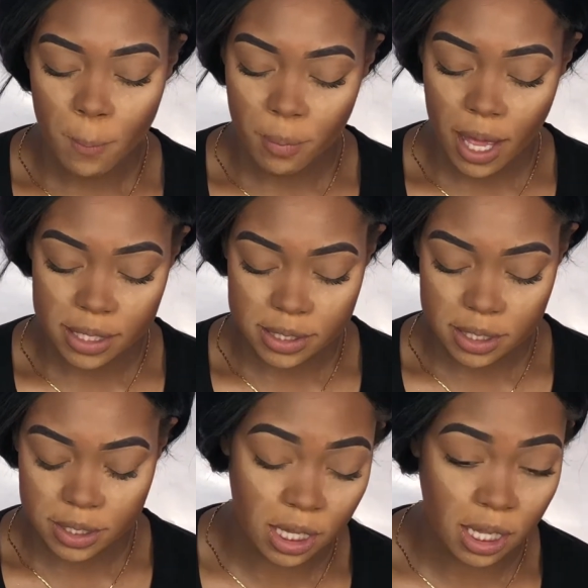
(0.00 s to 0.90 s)

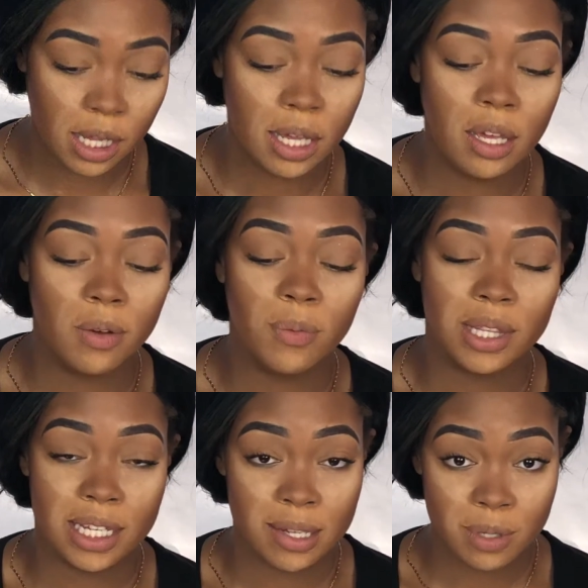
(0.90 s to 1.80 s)
But the key with
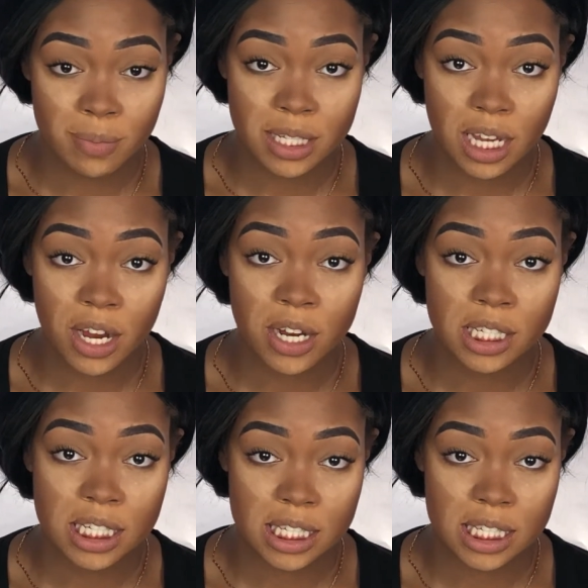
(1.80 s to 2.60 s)
these types of mascaras is